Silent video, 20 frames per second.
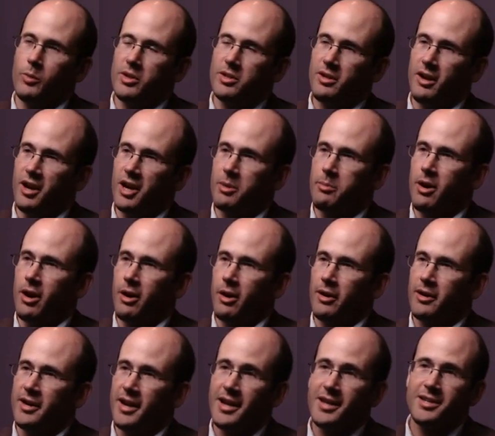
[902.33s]
we talk about our
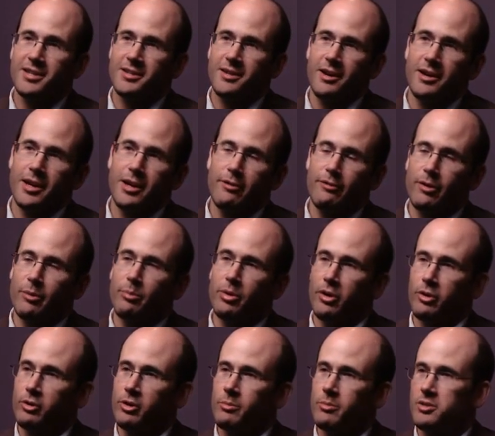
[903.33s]
case study for
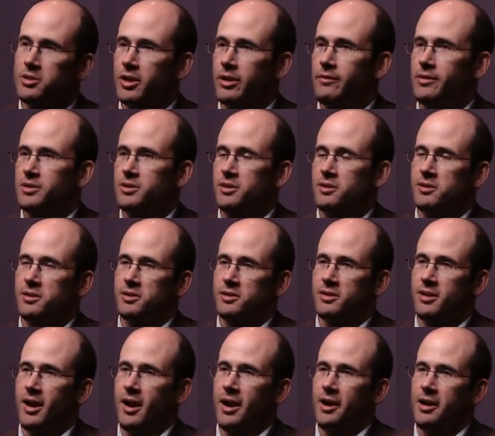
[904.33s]
Pilgrim Service to
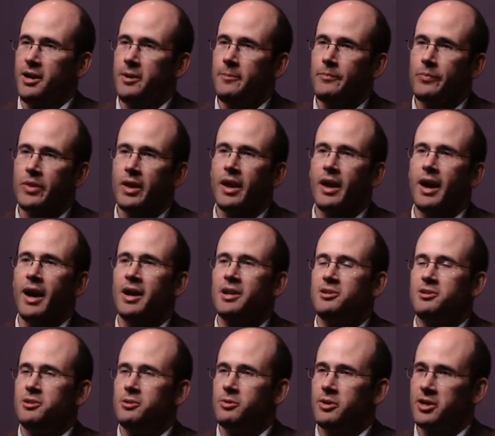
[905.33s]
Society, I
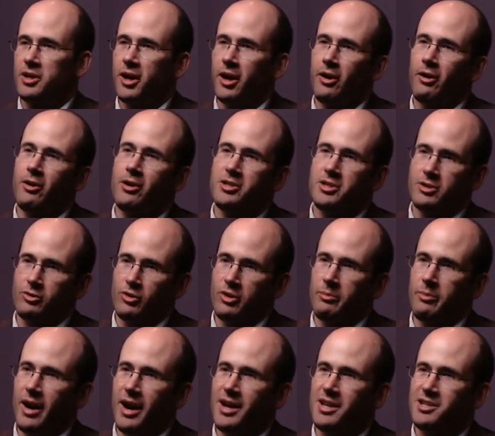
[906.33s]
do encourage and
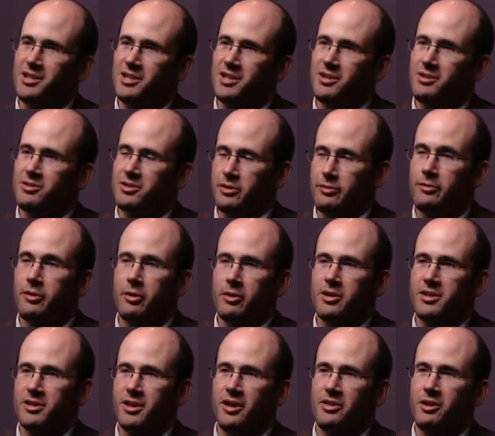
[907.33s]
remind you to
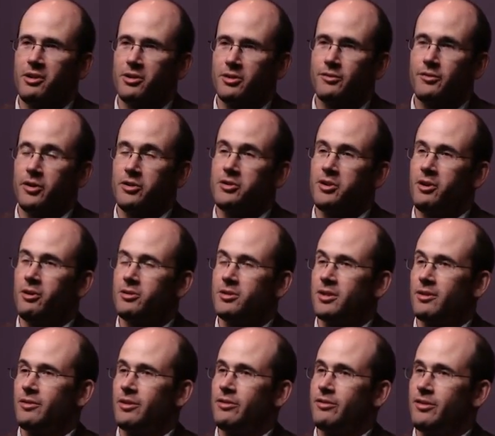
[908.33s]
focus on those footnotes
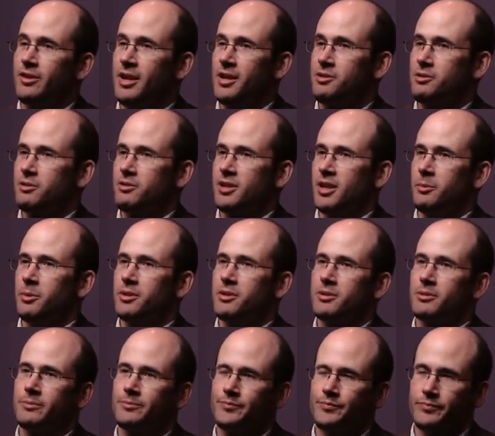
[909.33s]
of the financial
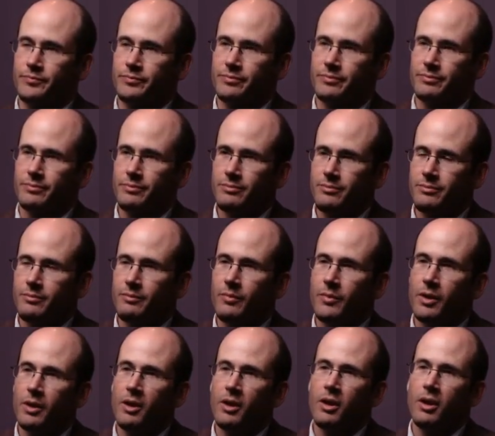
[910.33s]
statements.
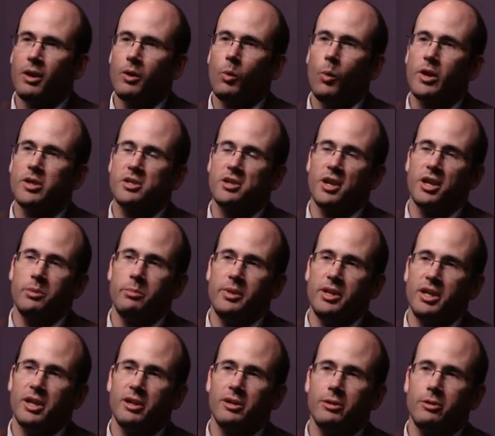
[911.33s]
What's going to be
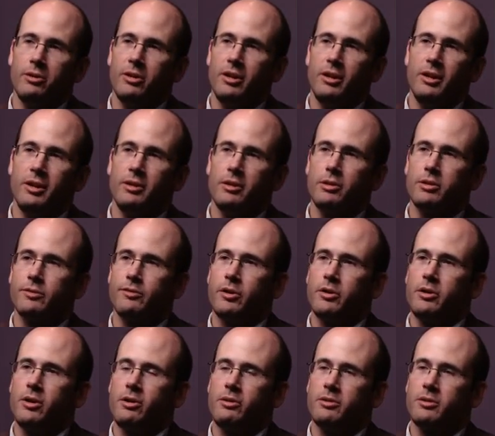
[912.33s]
included in those
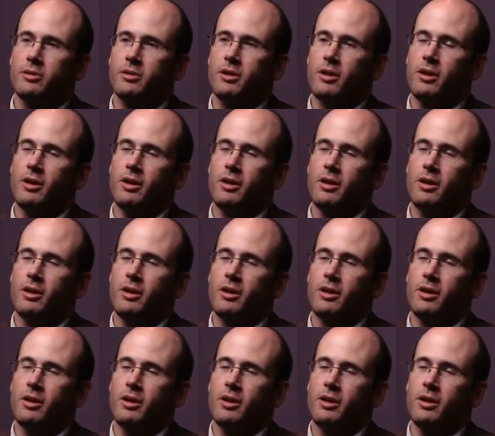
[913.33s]
footnotes?